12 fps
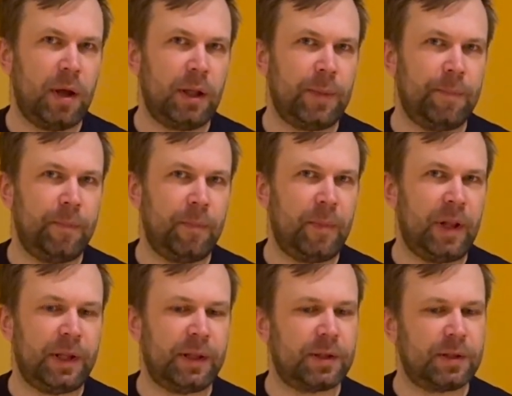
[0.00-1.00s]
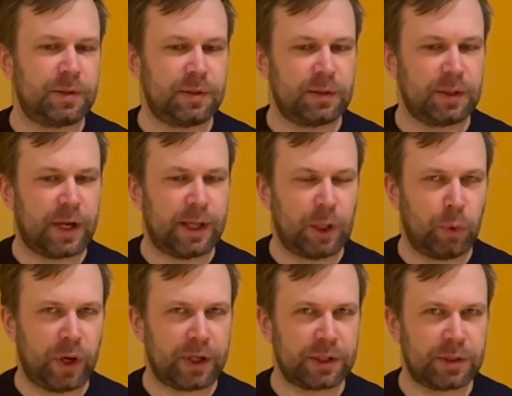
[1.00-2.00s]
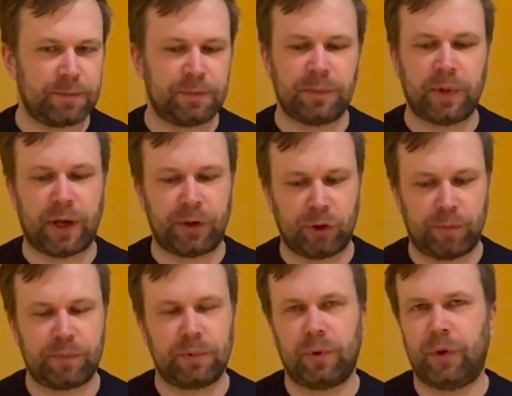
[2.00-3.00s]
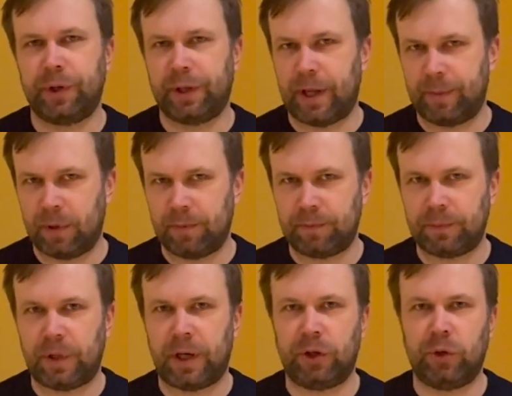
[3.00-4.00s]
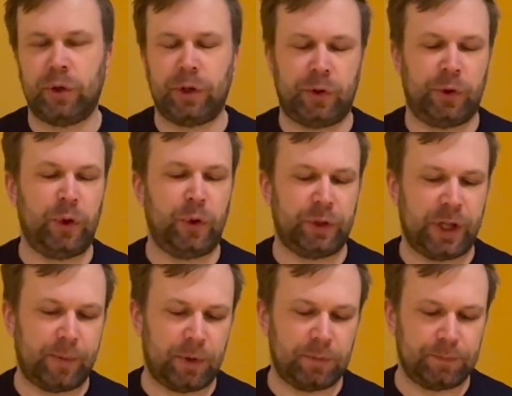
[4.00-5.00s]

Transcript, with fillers: the melted candle wax can drop on the table and ruin your, your table.